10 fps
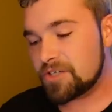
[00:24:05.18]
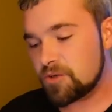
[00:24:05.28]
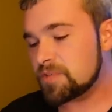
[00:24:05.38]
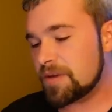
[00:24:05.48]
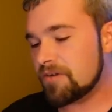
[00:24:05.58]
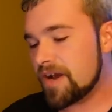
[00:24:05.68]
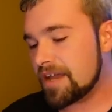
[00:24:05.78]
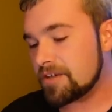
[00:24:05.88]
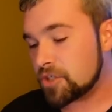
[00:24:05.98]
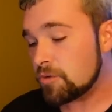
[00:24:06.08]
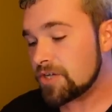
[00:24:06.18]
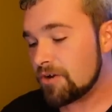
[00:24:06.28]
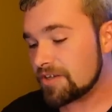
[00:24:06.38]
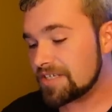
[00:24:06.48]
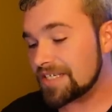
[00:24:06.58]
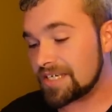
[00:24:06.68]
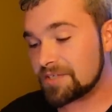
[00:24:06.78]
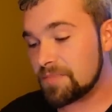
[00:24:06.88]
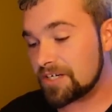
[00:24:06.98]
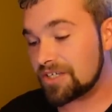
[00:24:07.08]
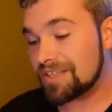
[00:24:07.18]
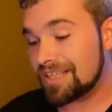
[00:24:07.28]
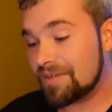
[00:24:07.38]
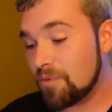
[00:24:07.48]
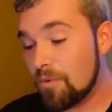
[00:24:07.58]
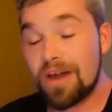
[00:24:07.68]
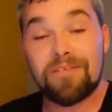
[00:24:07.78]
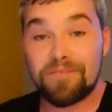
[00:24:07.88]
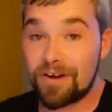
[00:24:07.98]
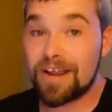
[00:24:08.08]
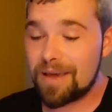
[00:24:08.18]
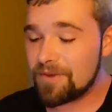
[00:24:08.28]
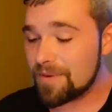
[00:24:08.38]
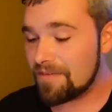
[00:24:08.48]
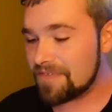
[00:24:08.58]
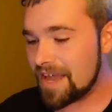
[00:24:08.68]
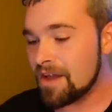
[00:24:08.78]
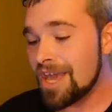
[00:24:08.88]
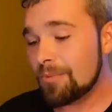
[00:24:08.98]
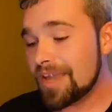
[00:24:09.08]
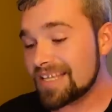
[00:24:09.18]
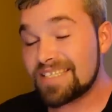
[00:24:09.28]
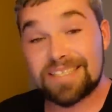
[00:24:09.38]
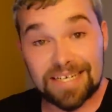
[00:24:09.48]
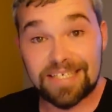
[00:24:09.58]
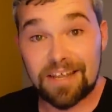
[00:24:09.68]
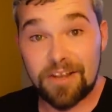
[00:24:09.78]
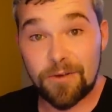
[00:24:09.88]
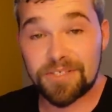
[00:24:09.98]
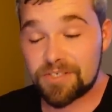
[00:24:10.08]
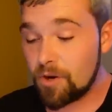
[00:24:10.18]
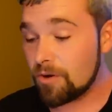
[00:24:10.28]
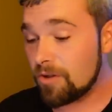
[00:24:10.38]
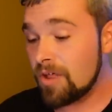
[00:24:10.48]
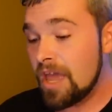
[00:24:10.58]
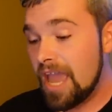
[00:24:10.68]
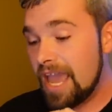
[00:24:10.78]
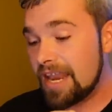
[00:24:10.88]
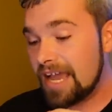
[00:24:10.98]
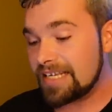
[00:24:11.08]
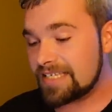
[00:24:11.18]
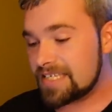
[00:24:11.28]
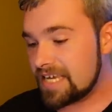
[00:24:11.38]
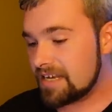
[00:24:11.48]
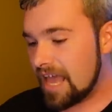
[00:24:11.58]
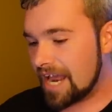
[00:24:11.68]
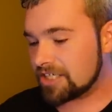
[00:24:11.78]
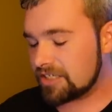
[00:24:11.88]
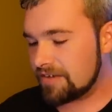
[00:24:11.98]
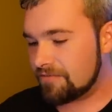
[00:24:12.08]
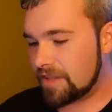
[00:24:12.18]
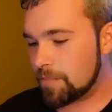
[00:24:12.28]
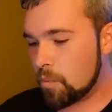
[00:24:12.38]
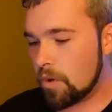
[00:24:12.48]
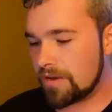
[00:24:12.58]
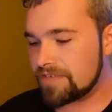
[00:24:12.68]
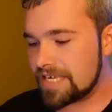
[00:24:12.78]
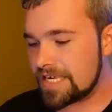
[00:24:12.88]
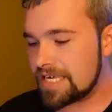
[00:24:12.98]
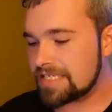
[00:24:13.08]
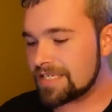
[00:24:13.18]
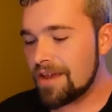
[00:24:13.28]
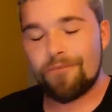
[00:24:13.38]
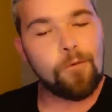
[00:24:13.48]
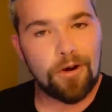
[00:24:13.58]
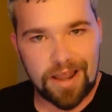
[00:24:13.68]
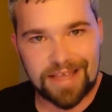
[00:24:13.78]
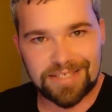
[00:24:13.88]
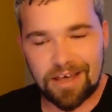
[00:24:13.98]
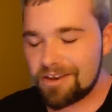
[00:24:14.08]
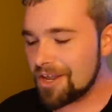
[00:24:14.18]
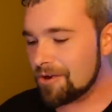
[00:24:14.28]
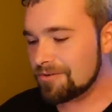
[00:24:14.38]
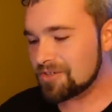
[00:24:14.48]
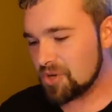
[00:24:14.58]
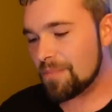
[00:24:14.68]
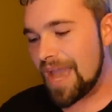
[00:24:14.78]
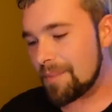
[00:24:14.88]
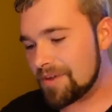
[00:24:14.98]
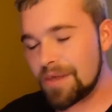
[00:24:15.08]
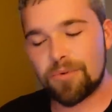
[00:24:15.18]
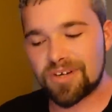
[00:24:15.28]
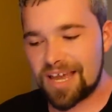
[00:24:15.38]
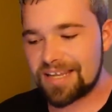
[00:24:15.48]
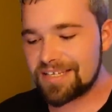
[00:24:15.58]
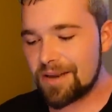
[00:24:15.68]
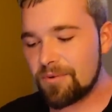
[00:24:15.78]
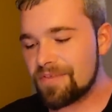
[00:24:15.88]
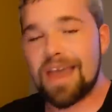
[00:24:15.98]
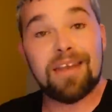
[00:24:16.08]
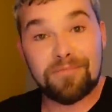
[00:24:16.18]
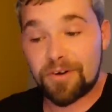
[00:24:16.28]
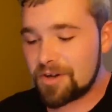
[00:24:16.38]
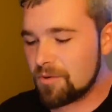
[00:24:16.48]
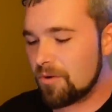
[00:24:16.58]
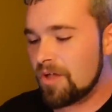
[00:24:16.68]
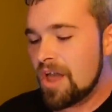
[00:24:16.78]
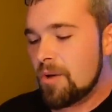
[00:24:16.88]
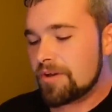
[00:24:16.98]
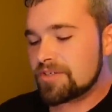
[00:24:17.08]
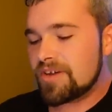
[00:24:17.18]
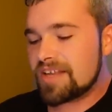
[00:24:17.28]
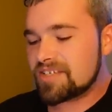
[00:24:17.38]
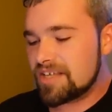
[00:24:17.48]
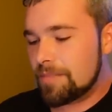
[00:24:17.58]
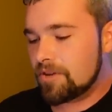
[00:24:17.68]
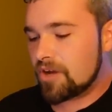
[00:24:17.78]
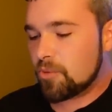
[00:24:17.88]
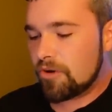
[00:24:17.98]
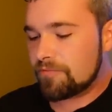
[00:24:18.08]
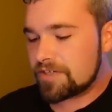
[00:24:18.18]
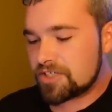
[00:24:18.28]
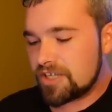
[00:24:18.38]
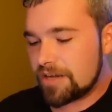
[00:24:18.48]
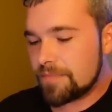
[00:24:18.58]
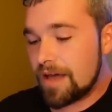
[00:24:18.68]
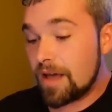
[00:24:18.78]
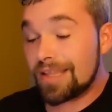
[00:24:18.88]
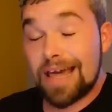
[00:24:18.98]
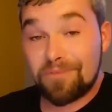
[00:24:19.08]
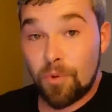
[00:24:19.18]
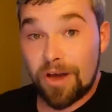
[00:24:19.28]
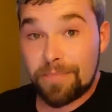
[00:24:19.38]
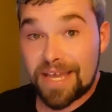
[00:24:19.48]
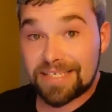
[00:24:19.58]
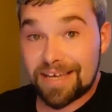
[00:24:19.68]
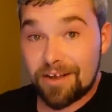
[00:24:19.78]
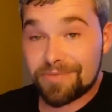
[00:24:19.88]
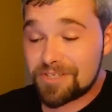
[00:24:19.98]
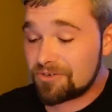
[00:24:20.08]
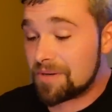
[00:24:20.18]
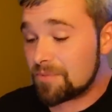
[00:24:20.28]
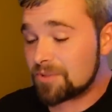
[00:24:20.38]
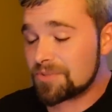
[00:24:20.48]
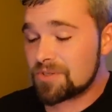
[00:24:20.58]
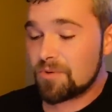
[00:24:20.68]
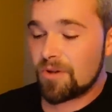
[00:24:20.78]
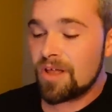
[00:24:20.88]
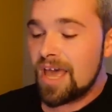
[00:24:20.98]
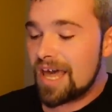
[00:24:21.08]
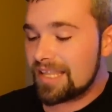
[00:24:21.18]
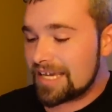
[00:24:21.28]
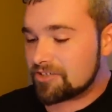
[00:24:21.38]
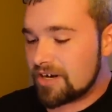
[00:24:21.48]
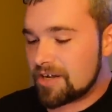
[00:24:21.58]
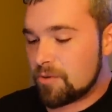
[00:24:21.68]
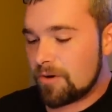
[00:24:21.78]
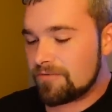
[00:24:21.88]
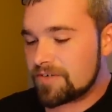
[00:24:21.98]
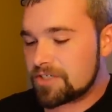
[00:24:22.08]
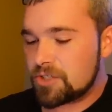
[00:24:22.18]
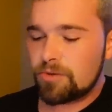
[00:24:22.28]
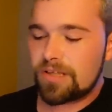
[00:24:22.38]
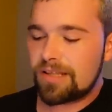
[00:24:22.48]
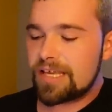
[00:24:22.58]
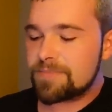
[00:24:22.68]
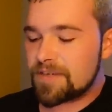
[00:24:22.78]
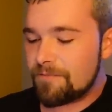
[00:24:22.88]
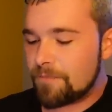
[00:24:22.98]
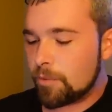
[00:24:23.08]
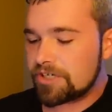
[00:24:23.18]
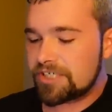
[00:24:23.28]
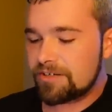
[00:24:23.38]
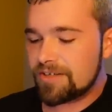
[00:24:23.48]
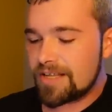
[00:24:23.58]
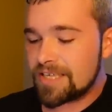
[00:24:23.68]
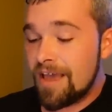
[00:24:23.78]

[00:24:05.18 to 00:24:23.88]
two Spinarak, two Togetics, especially the level one, very happy about that. We got six unknowns in total, and I did actually flip one of the E's for an S unknown, so I'm happy that we're kind of done with that. Very cool. We also got a Snubble, a Quillfish, Slugma, a level one Mantine on the stream, which was cool, Electrike, Corefish, two Lileeps, four Shieldons,